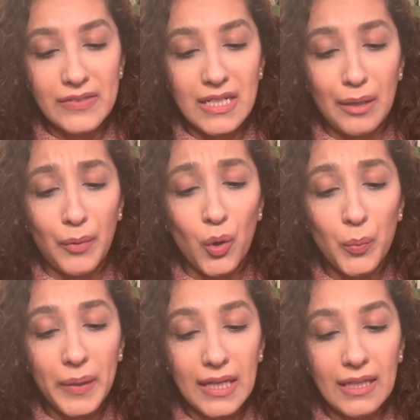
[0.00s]
and I'm
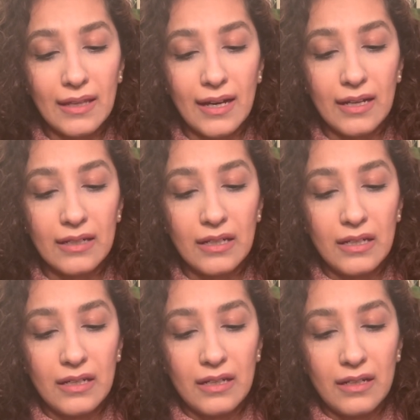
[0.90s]
hoping that
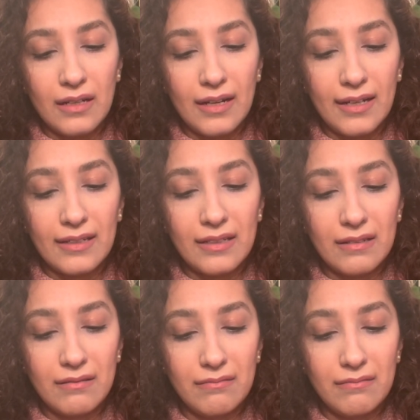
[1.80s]
I can